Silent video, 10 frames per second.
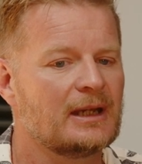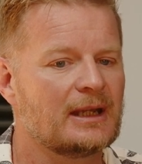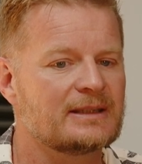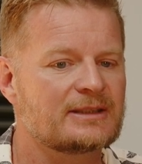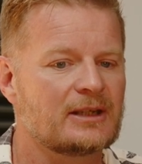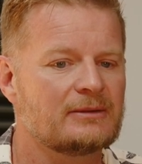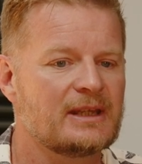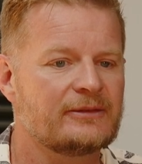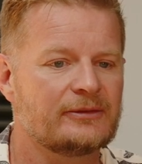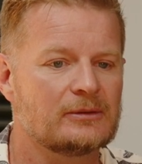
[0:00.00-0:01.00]
And so
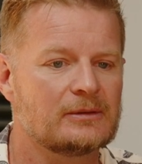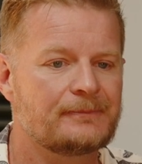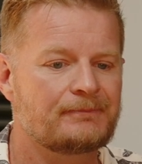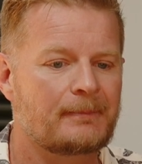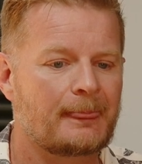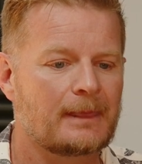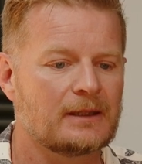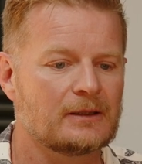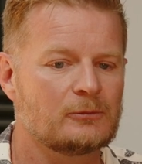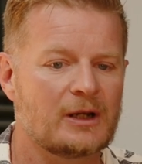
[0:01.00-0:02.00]
therefore,
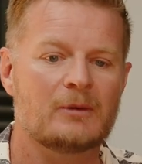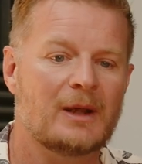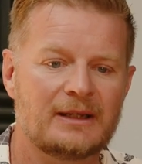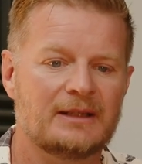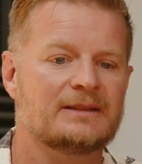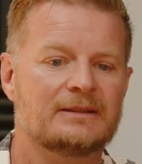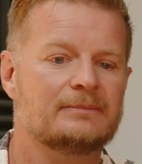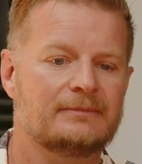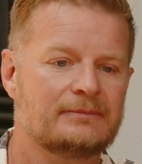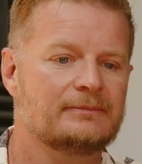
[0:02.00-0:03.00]
you know, when I went into